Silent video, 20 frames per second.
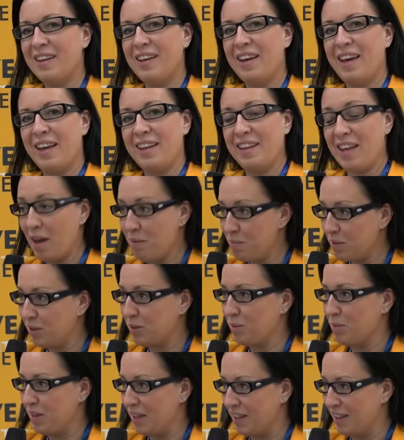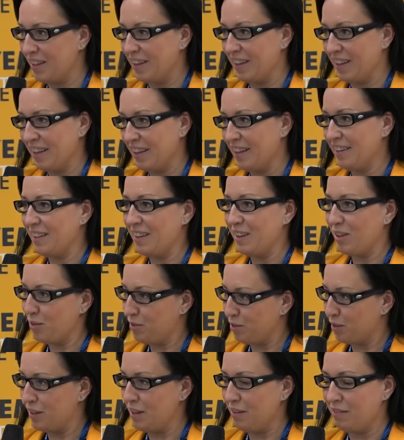and happy to be here again. Thank you
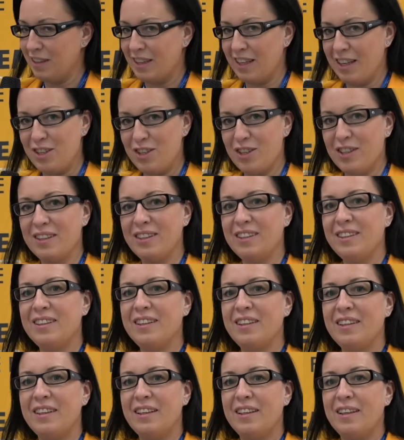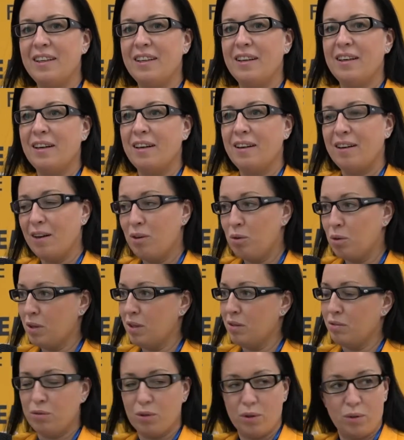for the invitation.
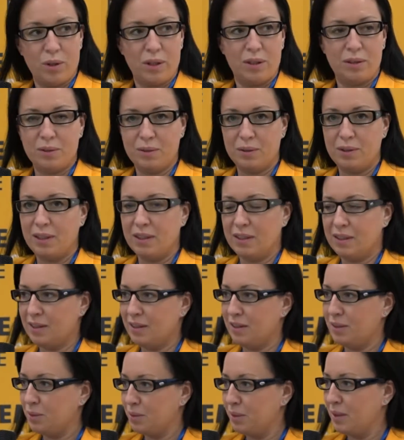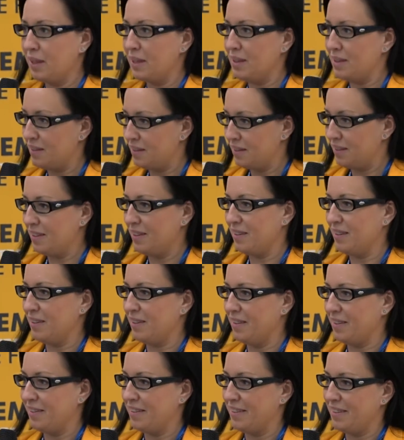Looking forward to the 2 days
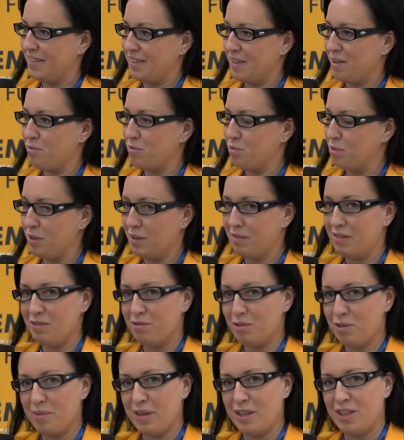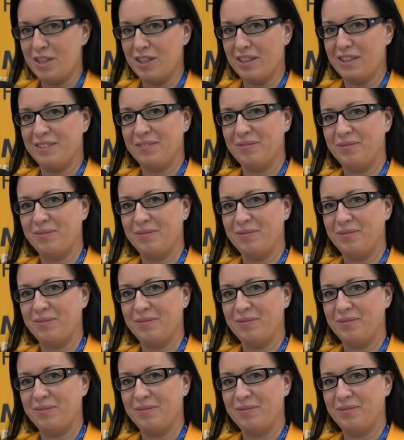full of information.